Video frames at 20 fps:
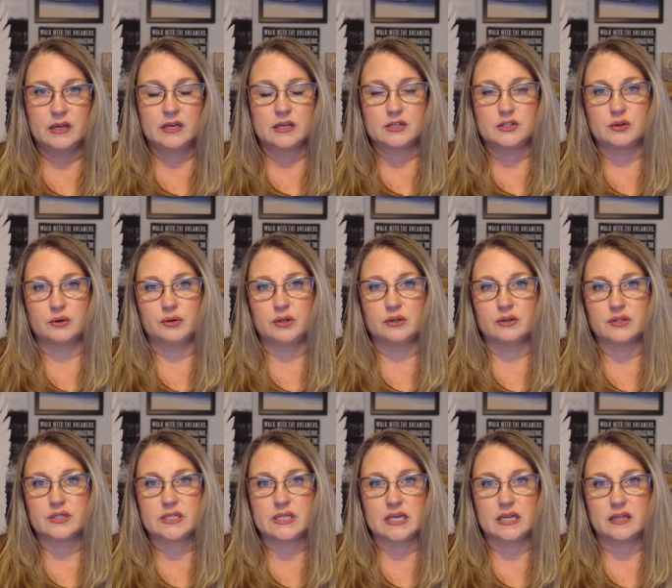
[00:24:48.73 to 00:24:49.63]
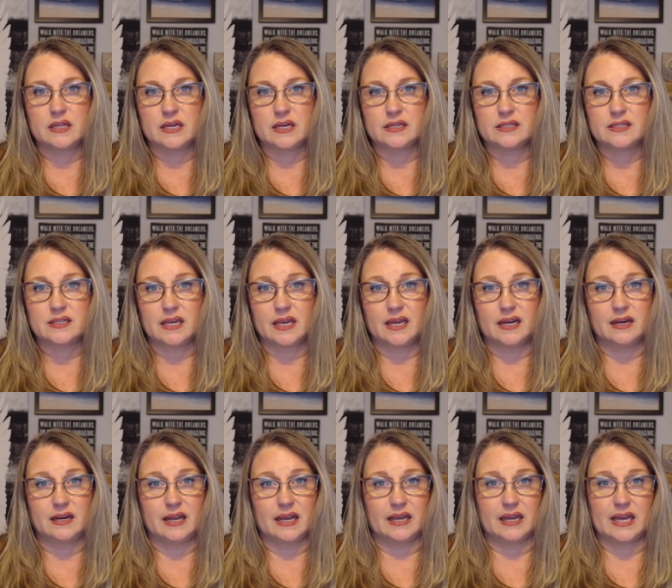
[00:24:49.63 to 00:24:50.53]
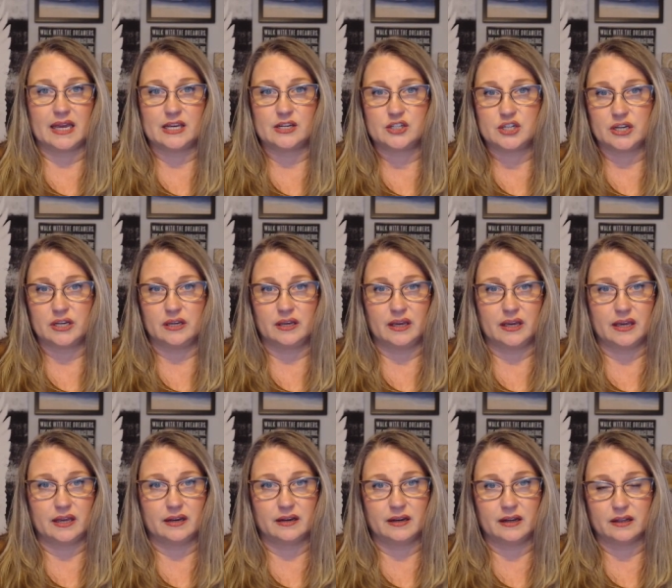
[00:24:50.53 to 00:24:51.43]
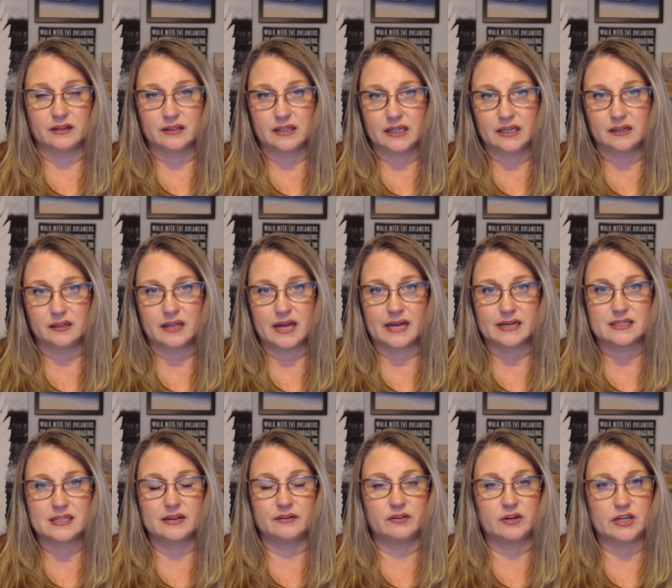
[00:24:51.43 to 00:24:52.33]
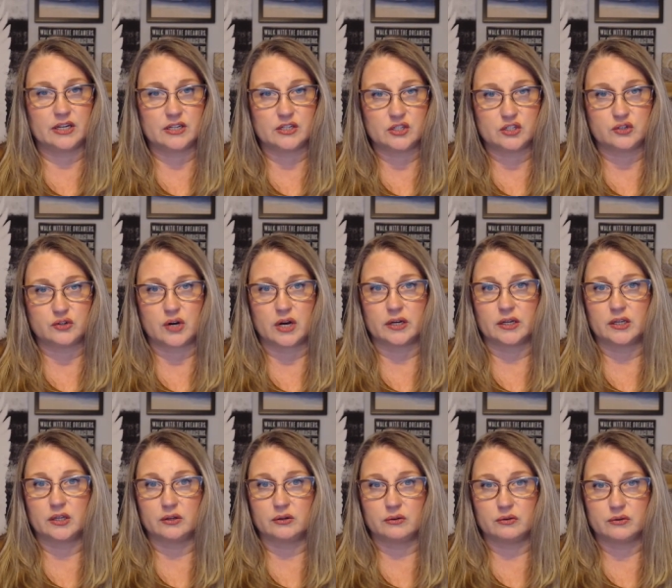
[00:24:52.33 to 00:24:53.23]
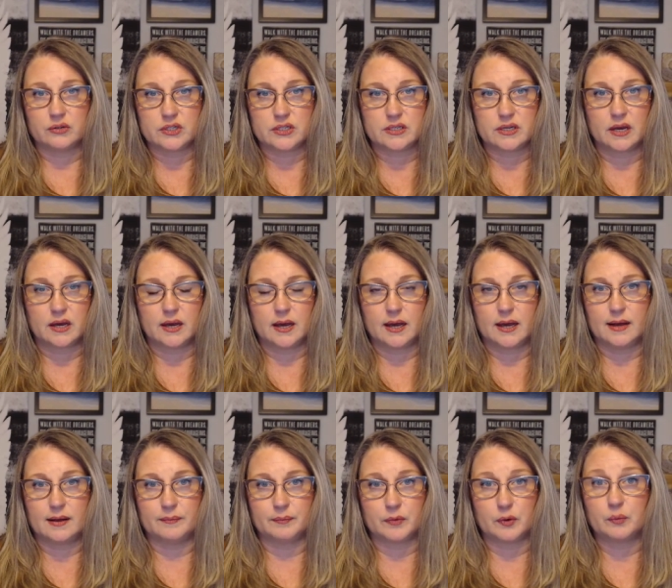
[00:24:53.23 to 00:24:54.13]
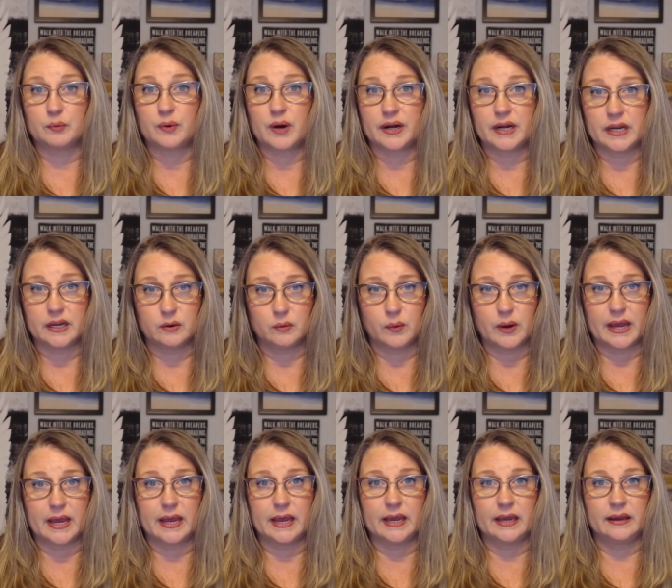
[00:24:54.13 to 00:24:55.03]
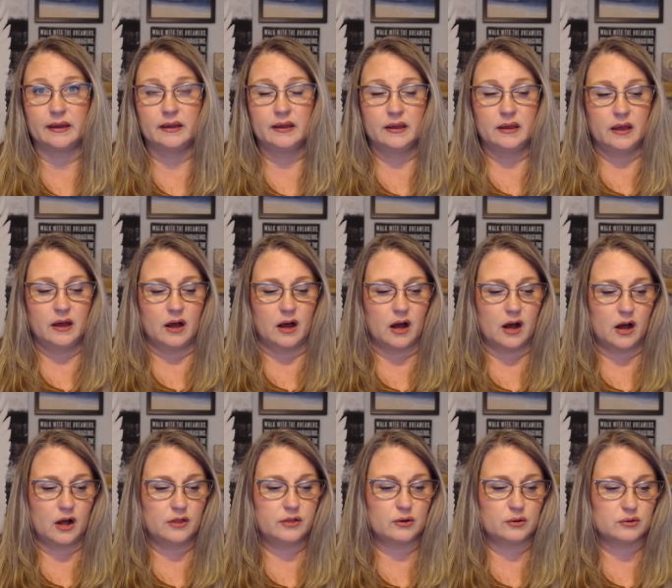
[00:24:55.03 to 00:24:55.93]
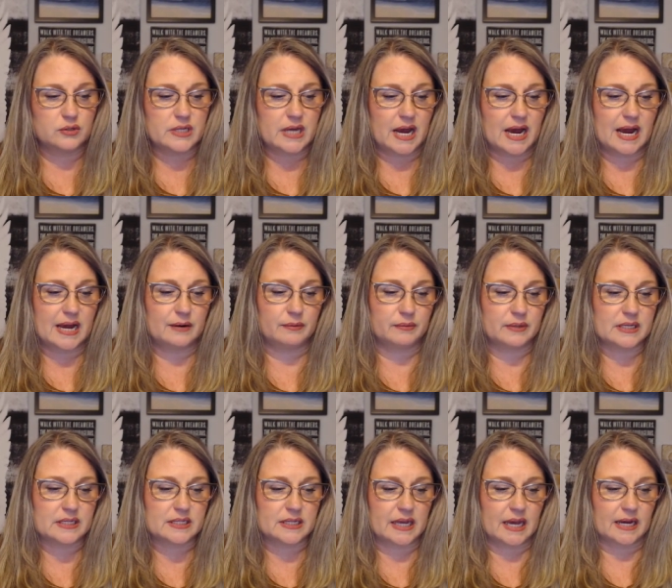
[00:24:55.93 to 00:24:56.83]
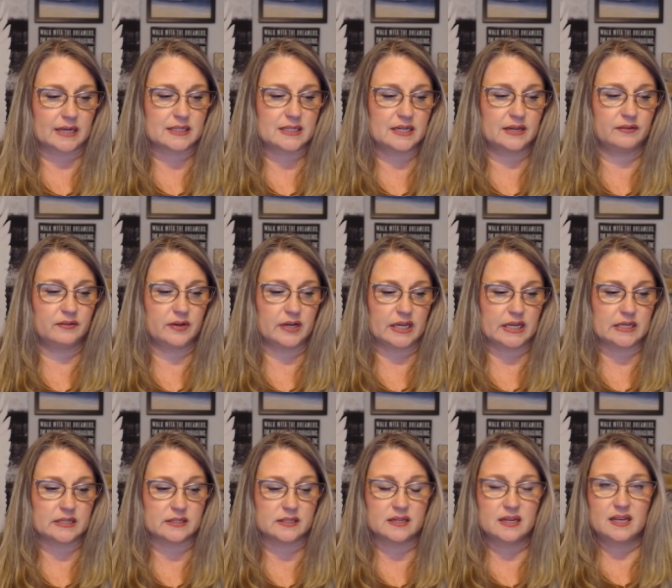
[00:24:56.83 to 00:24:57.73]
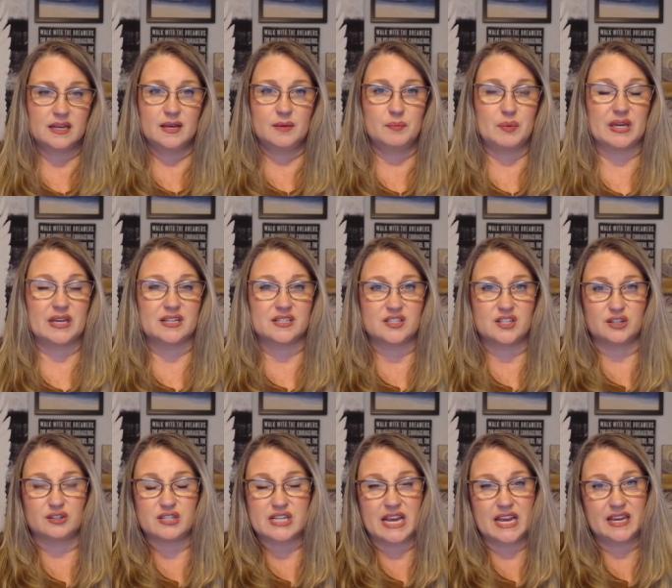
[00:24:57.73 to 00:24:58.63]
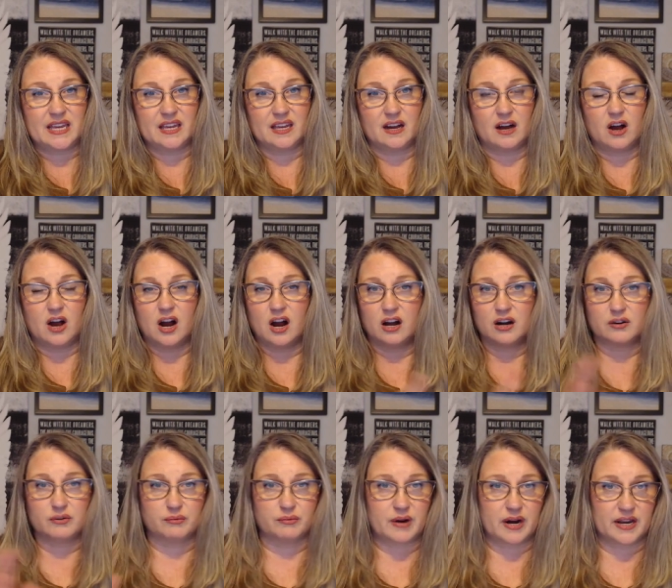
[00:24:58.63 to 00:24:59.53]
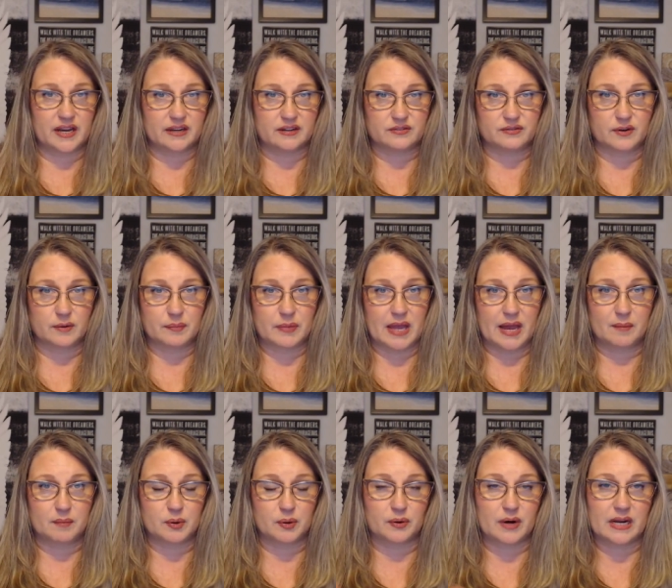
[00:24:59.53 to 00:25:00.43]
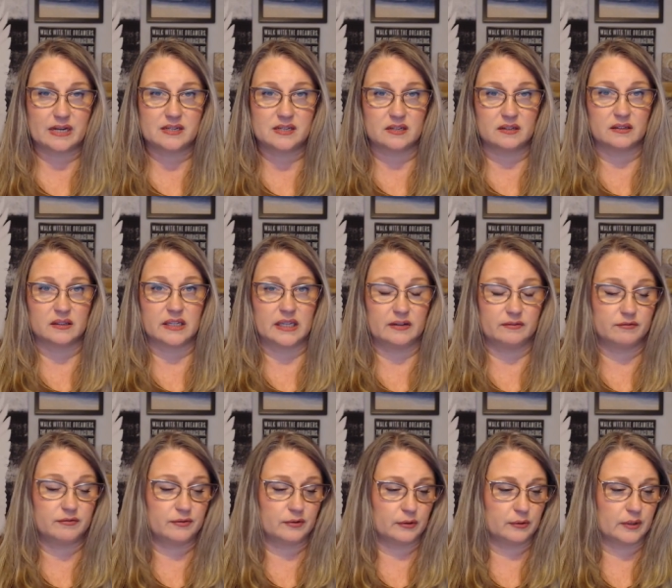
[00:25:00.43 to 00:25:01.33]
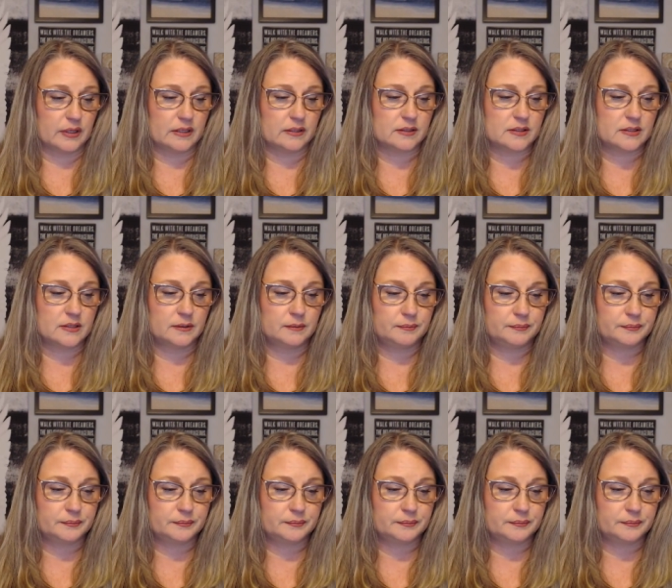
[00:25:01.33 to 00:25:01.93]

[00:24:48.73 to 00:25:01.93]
So you'll see this in engaging in illegal activities, drug use, um, running away, all those high-risk activities, because they're taking a hard right from that parental influence.